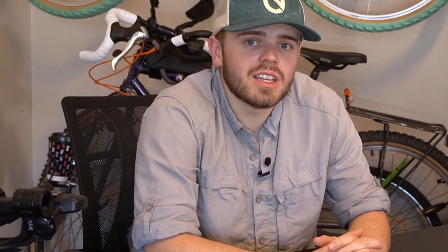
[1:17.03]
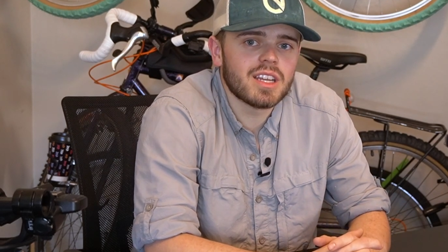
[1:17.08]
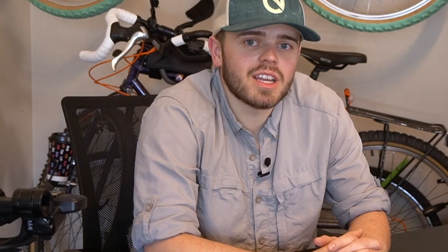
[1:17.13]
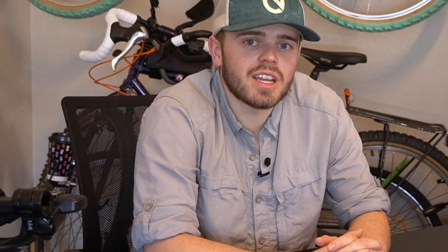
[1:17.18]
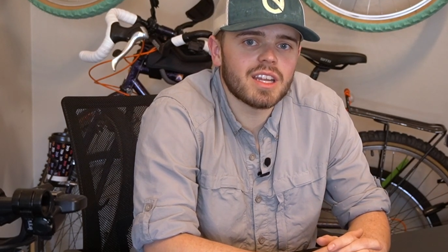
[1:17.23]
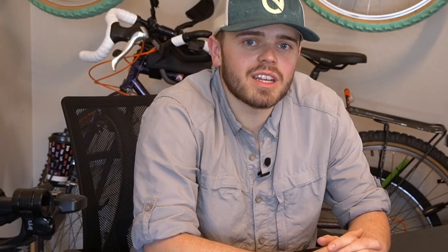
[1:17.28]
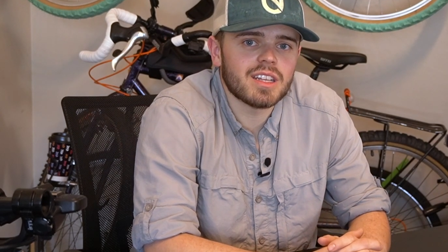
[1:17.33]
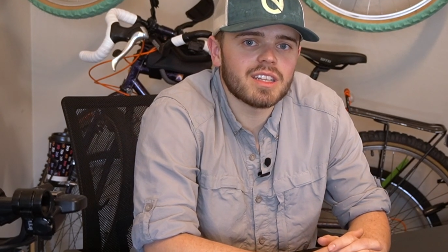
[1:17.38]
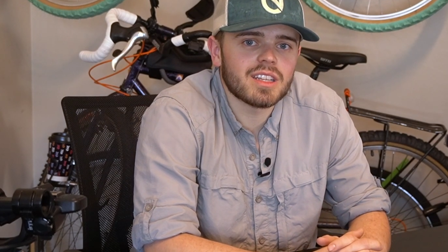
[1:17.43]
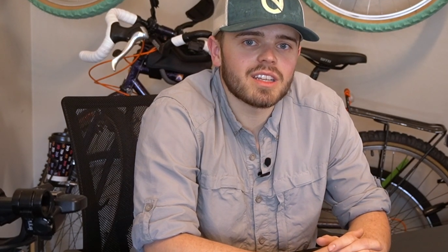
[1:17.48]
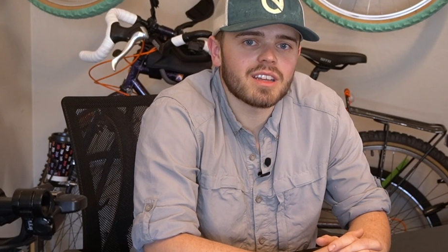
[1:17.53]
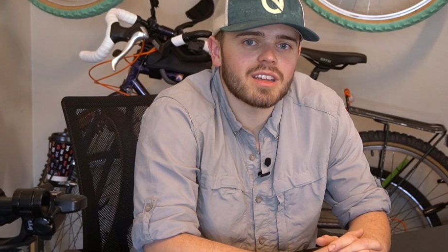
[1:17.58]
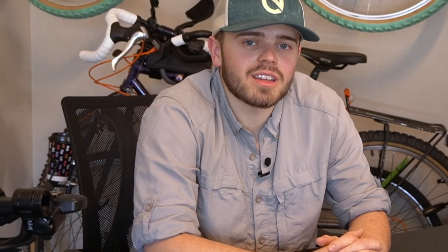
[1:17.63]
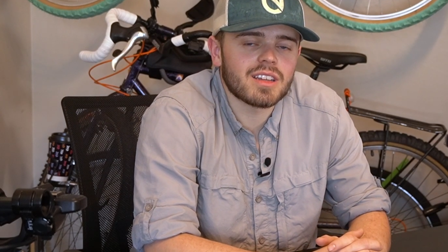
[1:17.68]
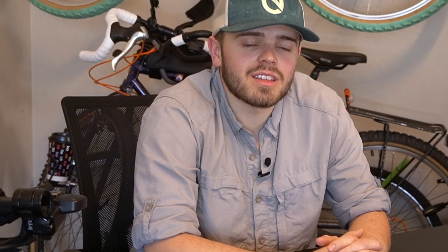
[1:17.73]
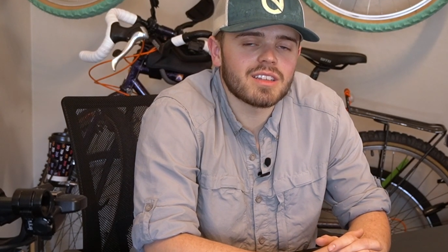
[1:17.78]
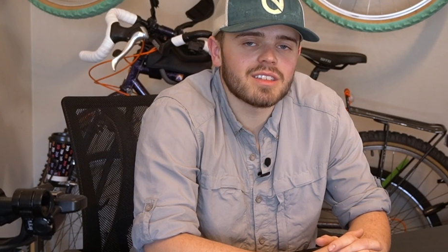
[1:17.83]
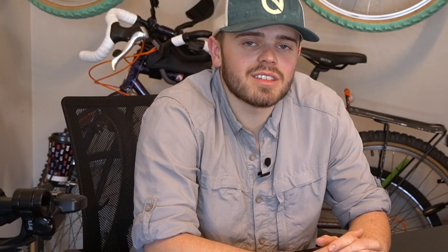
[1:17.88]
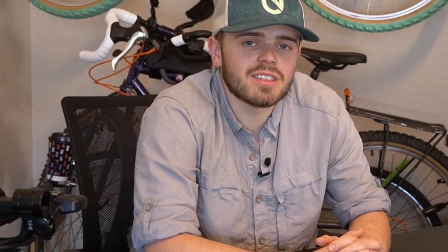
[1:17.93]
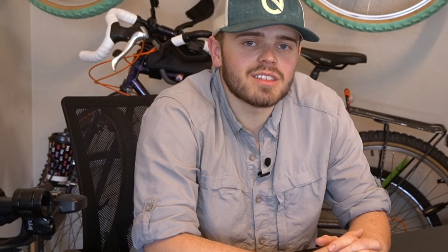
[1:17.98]
and
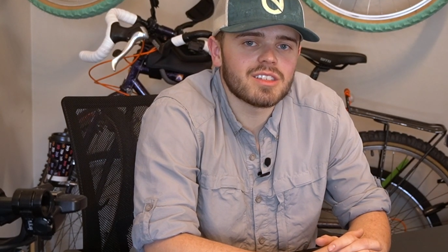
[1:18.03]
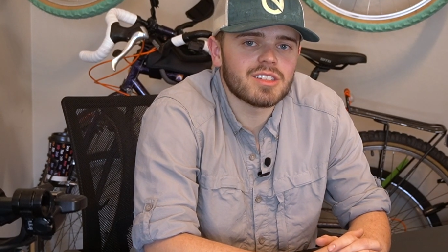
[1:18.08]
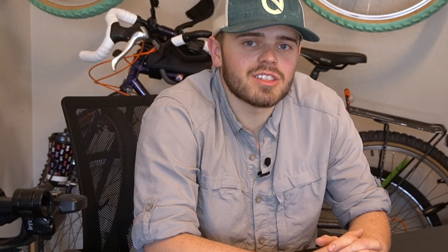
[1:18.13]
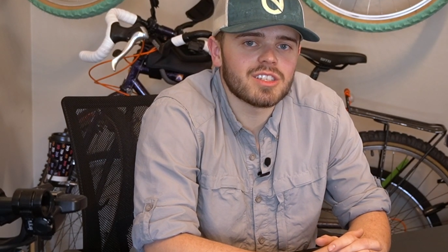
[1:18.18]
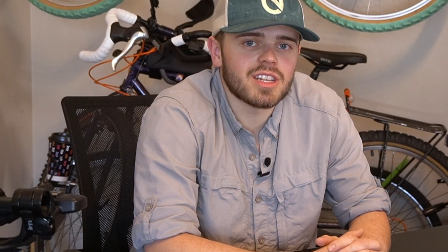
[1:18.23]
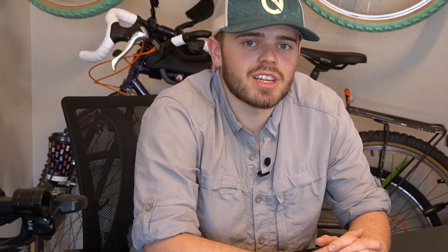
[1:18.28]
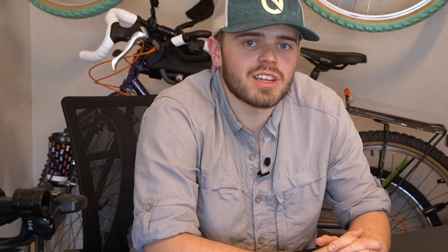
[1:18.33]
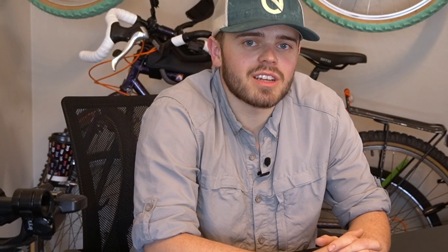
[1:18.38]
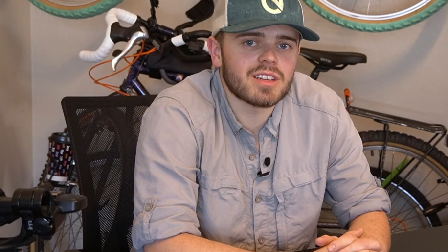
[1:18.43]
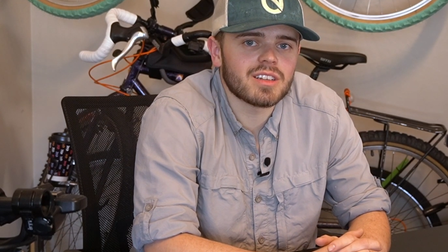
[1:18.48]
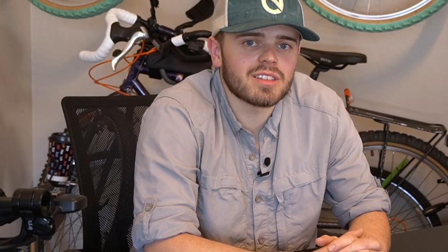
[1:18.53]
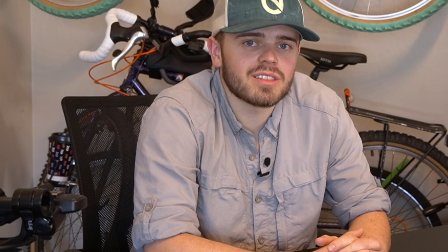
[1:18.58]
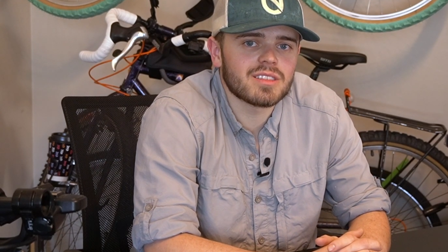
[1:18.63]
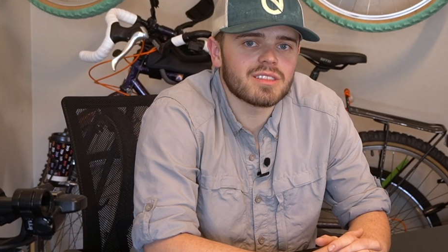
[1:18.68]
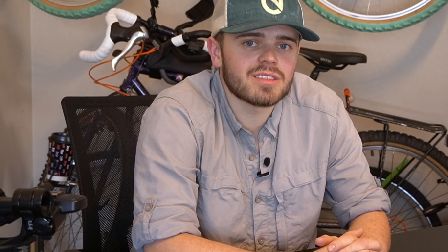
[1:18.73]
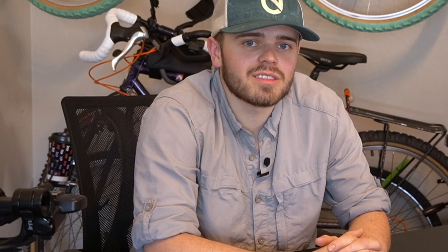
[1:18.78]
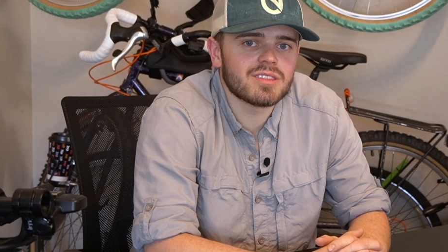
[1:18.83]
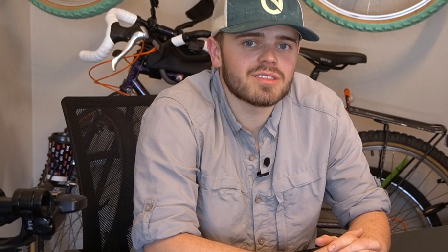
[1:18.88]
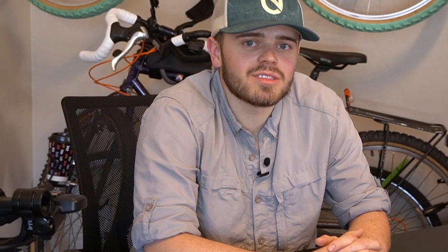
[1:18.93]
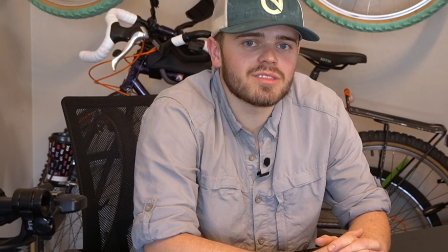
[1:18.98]
to, to share
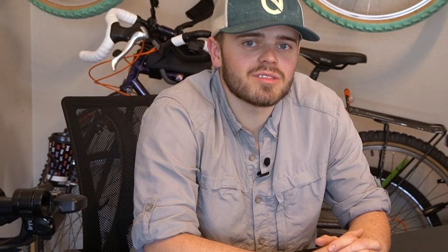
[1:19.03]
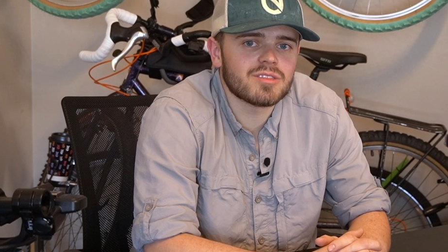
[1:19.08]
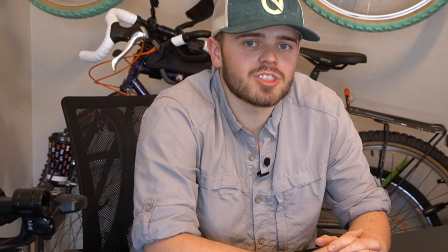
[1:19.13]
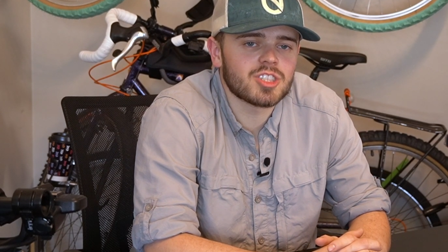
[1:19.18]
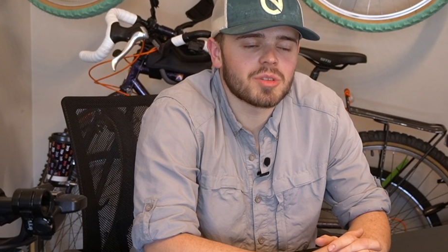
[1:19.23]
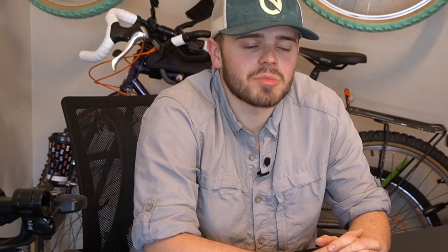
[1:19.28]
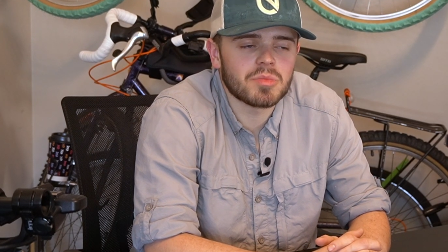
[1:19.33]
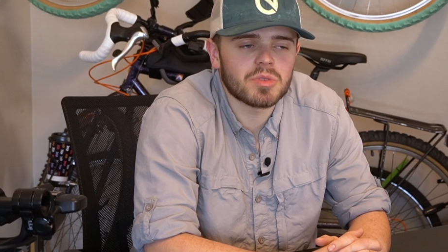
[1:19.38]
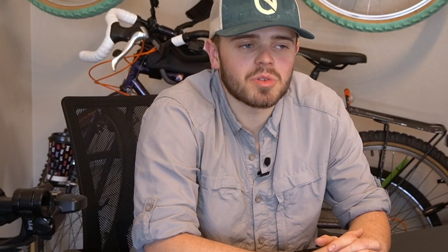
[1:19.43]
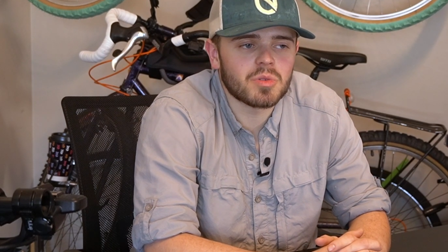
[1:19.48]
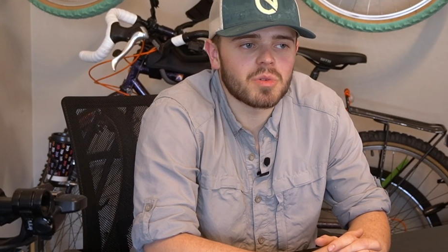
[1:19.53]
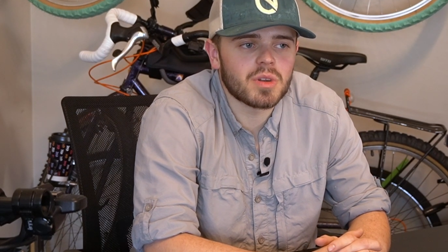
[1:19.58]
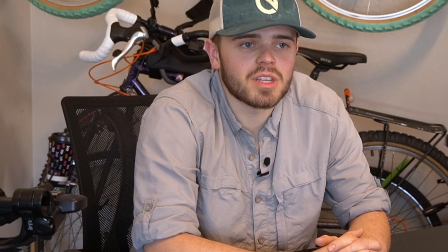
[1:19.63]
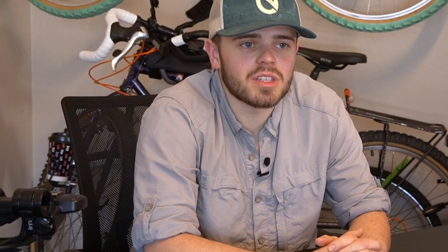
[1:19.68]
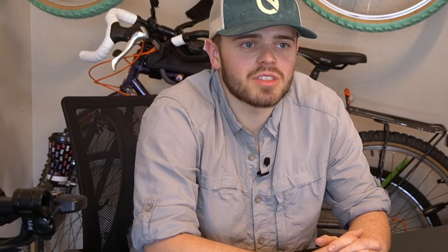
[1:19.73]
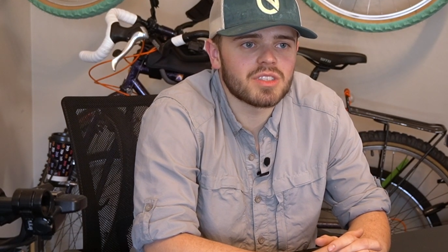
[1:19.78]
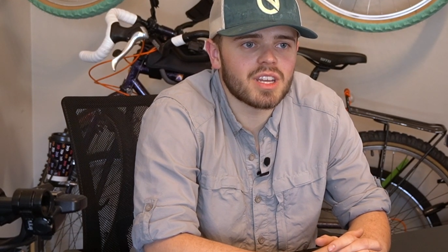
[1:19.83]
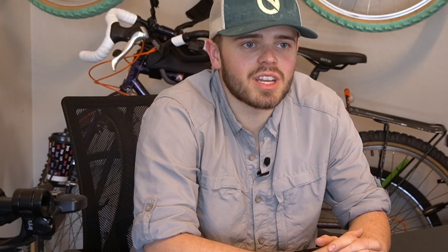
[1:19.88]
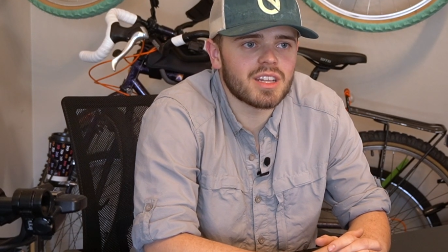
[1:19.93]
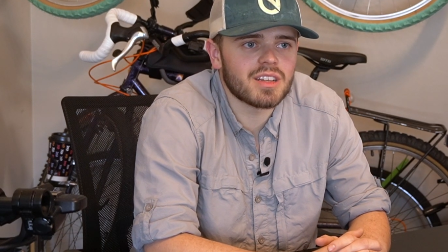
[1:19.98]
some of the
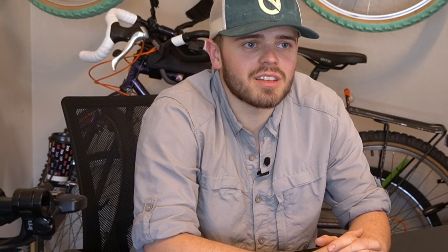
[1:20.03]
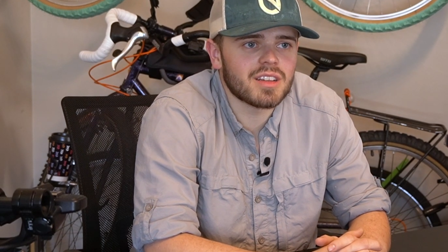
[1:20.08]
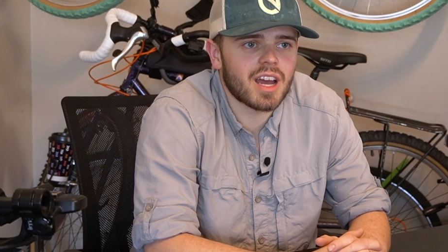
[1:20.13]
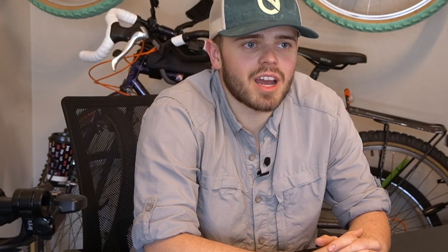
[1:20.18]
ways that